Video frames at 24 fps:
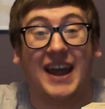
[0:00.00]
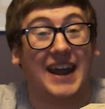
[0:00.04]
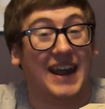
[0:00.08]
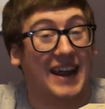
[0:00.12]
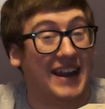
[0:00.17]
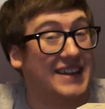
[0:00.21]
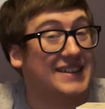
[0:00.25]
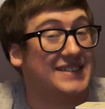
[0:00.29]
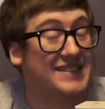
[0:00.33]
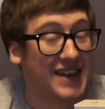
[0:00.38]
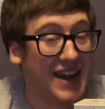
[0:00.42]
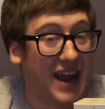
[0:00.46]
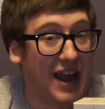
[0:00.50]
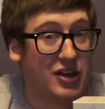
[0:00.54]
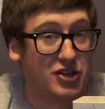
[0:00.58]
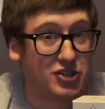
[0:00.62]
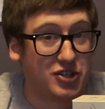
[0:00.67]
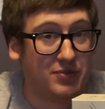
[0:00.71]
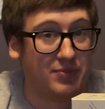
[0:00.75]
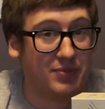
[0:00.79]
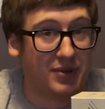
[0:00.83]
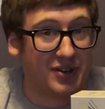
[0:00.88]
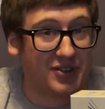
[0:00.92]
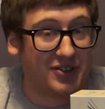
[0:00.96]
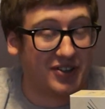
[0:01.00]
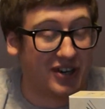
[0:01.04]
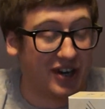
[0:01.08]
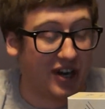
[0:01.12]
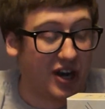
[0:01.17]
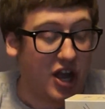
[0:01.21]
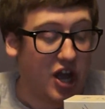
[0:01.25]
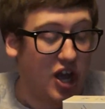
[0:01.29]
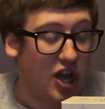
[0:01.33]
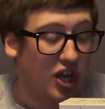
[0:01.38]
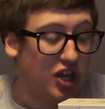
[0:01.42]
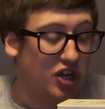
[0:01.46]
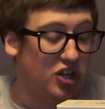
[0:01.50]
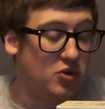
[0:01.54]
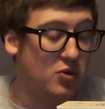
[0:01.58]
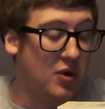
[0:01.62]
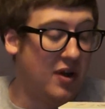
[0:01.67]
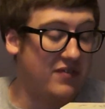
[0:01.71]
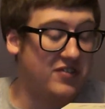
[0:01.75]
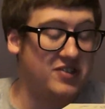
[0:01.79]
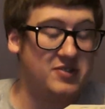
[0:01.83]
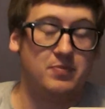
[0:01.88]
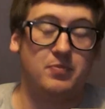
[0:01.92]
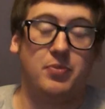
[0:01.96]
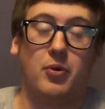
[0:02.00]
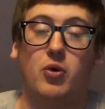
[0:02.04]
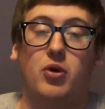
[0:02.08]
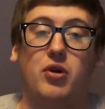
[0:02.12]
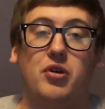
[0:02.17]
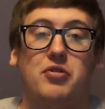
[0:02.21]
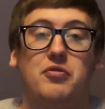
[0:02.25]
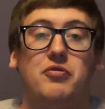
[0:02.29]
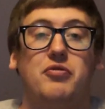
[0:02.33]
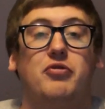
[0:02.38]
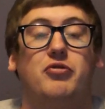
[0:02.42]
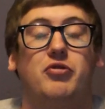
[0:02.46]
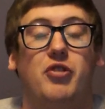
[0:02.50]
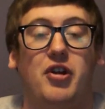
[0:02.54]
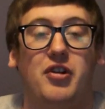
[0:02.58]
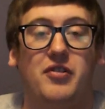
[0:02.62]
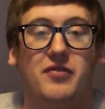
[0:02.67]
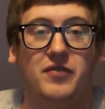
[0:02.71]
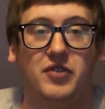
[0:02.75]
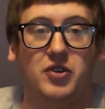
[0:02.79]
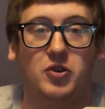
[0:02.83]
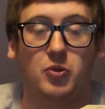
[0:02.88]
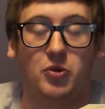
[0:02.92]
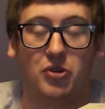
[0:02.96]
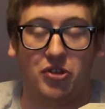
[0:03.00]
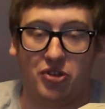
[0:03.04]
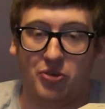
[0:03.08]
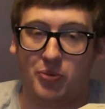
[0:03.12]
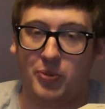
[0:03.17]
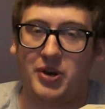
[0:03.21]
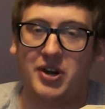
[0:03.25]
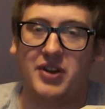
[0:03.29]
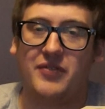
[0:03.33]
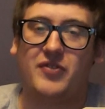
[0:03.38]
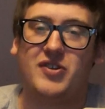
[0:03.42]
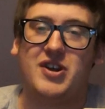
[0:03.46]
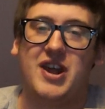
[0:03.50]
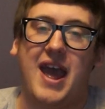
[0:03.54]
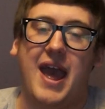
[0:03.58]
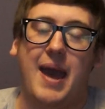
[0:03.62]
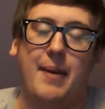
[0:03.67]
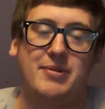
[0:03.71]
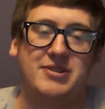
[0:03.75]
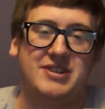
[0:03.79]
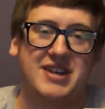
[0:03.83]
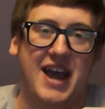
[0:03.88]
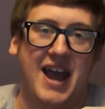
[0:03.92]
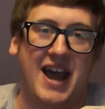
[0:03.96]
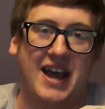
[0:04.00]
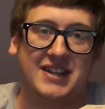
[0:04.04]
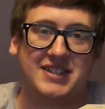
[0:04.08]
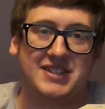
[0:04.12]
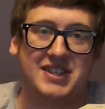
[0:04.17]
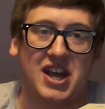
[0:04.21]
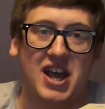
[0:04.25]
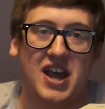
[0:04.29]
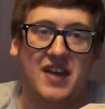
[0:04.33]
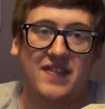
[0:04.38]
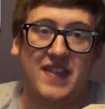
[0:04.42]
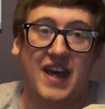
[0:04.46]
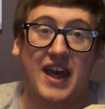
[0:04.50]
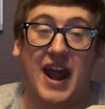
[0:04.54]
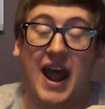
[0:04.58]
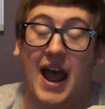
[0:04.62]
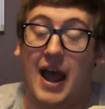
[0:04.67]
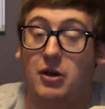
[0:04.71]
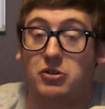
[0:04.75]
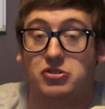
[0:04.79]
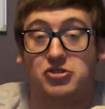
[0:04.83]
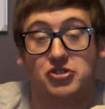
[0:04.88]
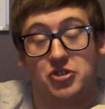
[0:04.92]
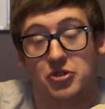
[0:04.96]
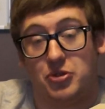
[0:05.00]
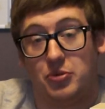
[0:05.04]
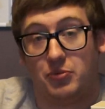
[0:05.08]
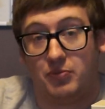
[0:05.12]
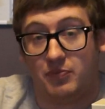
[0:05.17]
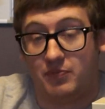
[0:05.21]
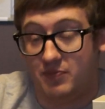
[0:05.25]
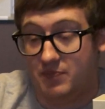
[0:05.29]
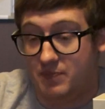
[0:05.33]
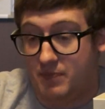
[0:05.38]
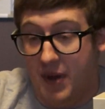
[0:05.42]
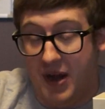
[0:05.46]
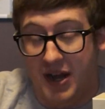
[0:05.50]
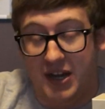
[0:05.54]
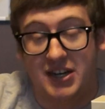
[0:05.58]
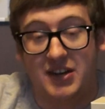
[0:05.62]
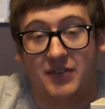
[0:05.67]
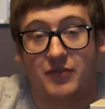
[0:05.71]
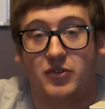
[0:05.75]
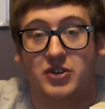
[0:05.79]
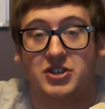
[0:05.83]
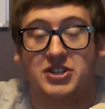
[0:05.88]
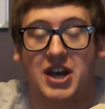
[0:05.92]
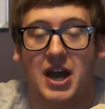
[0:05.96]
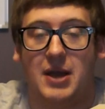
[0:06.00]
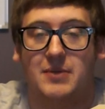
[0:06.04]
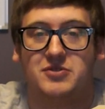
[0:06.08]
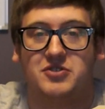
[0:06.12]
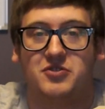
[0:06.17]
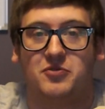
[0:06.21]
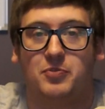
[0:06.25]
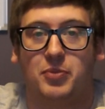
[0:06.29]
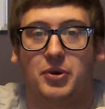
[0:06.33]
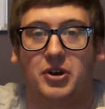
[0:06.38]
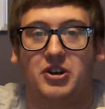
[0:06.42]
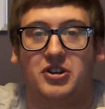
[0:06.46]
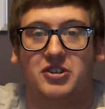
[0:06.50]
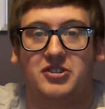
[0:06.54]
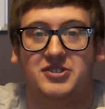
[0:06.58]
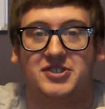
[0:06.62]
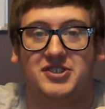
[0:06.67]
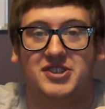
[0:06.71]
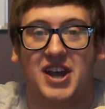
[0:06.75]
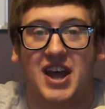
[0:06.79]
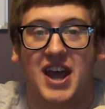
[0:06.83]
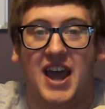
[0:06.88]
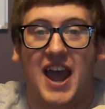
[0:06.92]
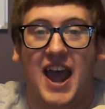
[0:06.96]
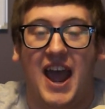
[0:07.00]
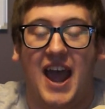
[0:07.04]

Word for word: It is an engine builder. You have this board in front of you with three different habitats that house th many different types of birds.